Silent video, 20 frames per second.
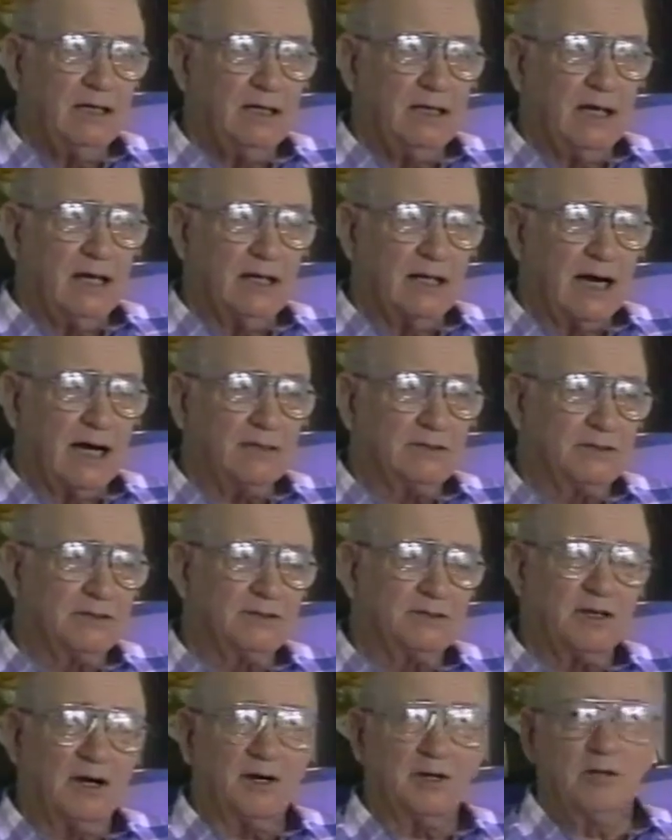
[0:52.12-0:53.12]
And I just
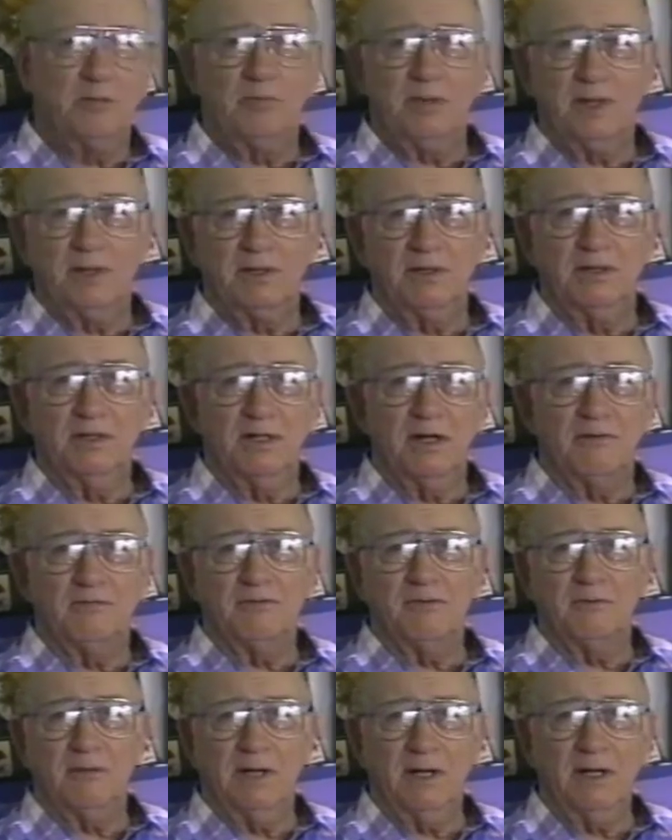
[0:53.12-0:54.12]
started picking it up
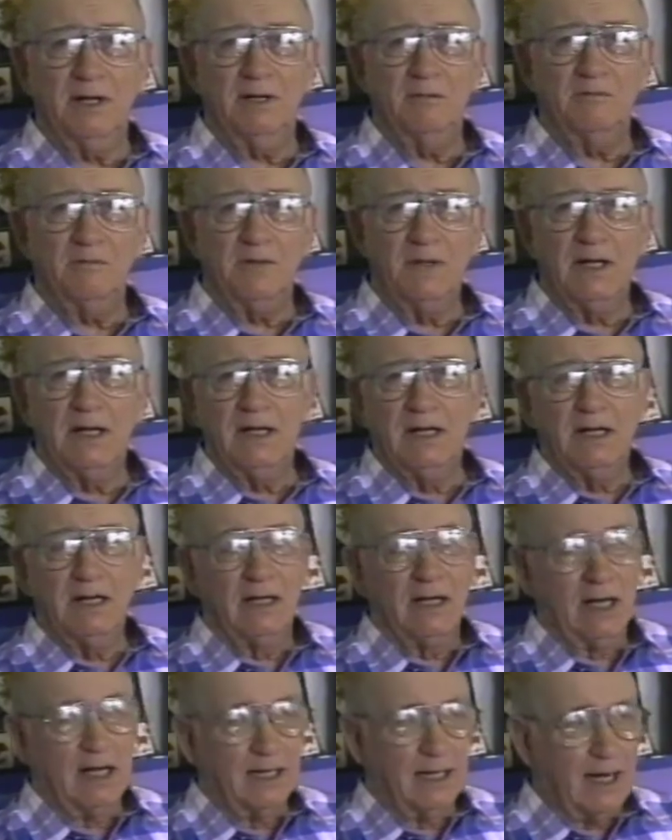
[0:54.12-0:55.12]
from him.
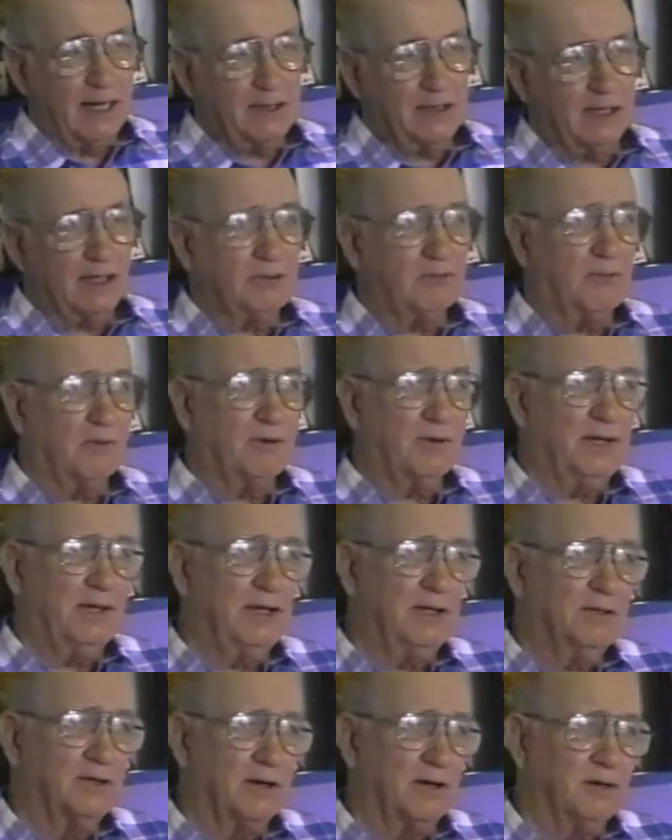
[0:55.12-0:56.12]
And I guess where
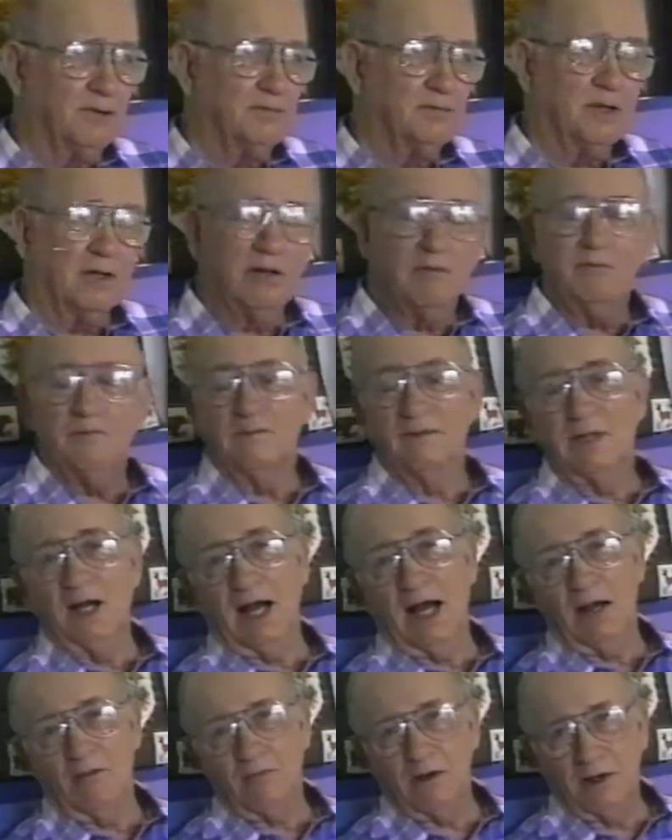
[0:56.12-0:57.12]
he learned the
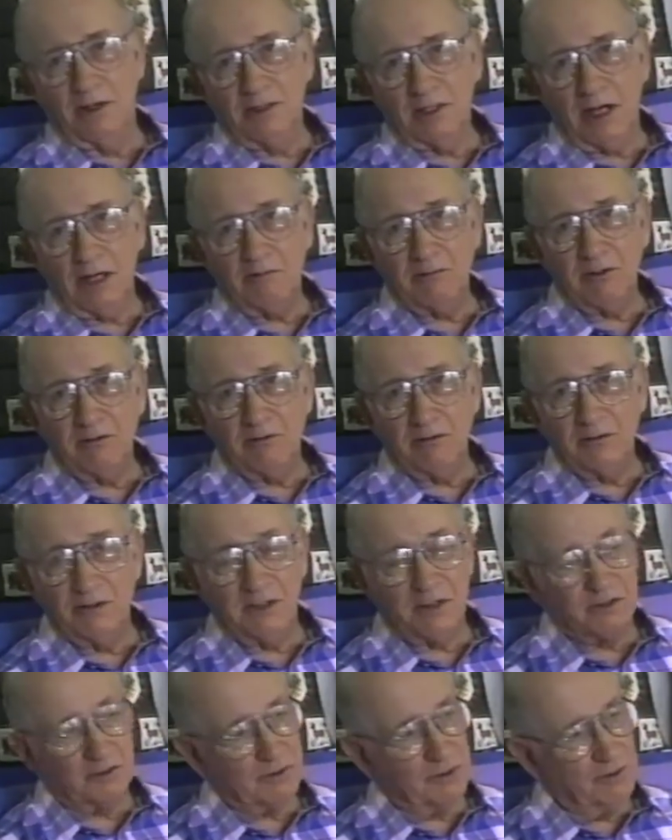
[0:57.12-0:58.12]
Hawaiian numbers were
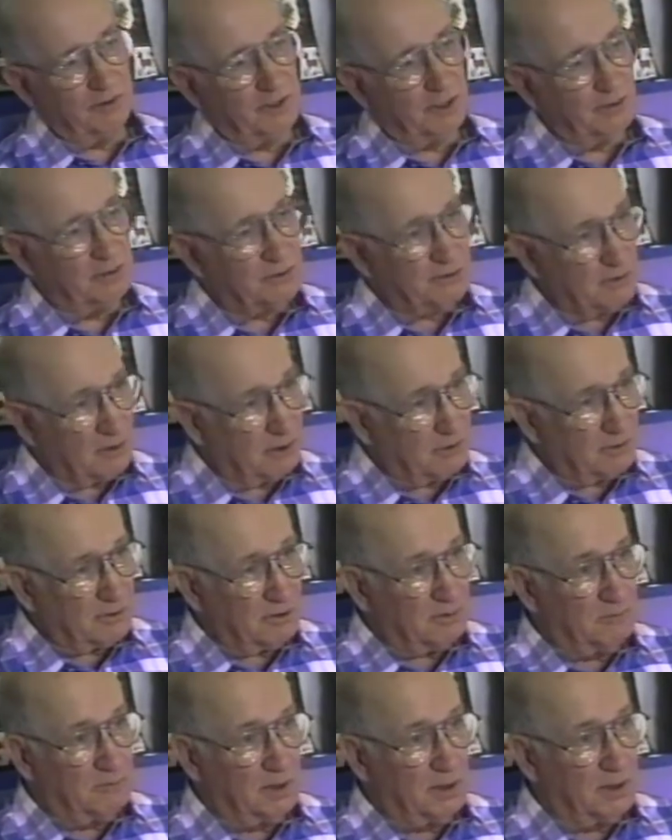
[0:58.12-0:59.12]
just through the
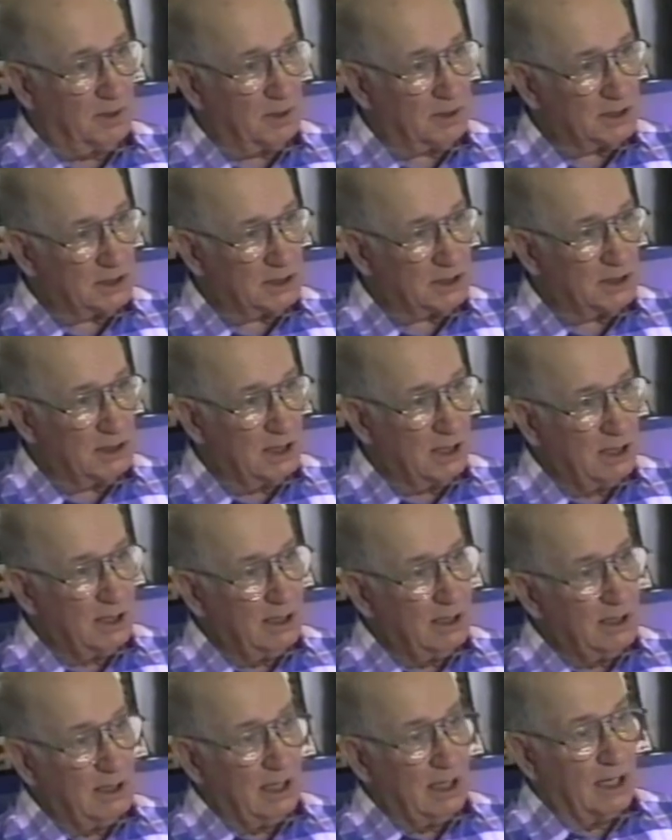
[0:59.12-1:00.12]
instruction books
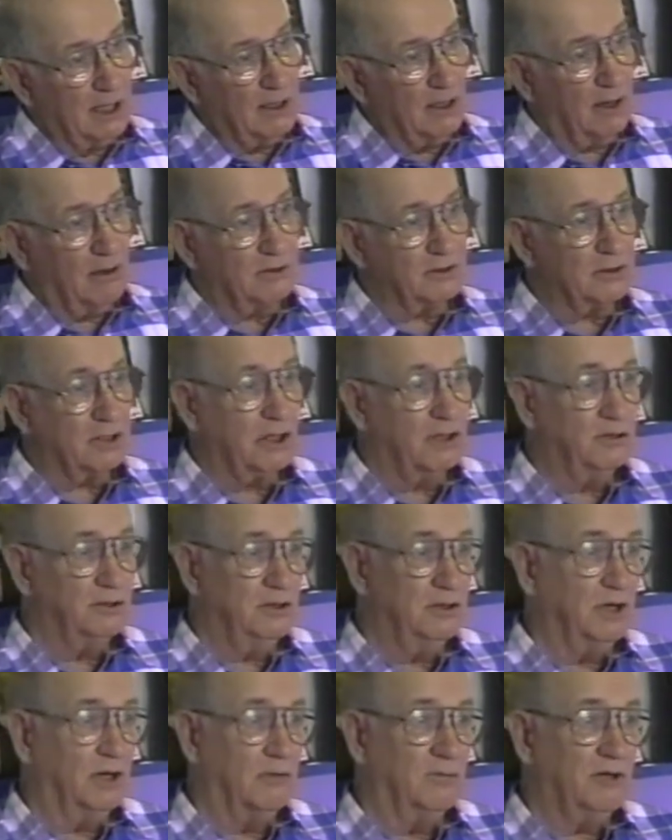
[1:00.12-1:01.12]
and also,
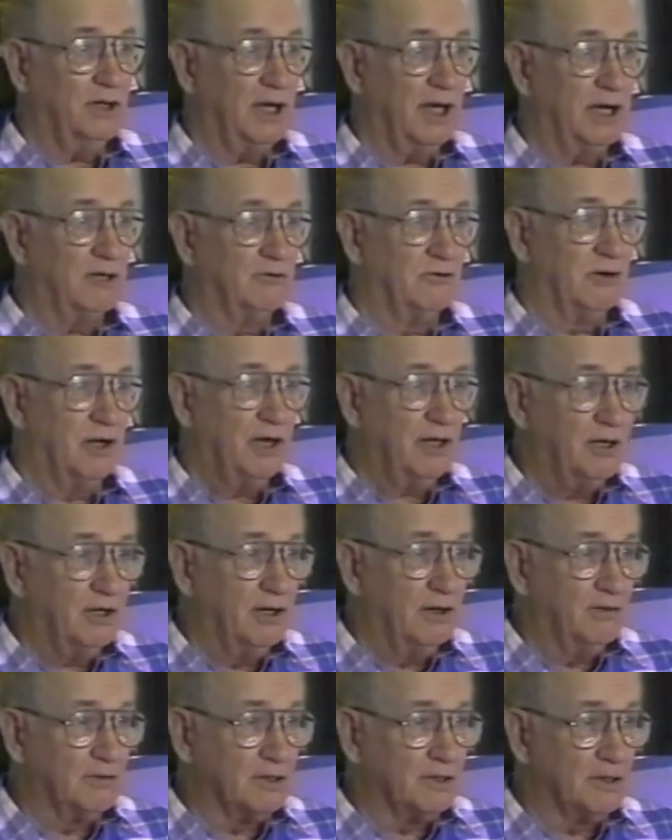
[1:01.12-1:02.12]
you know, we had
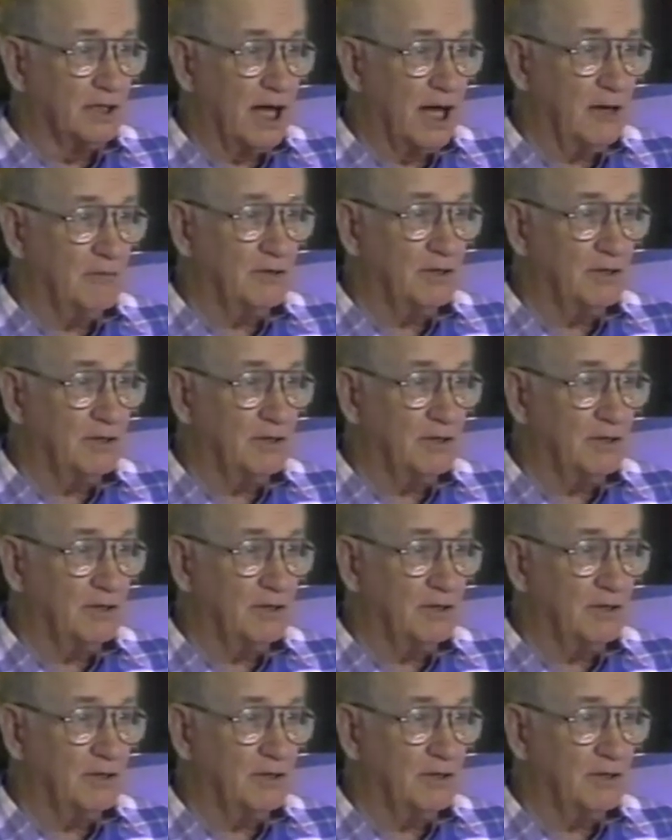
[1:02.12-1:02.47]
radios at the time.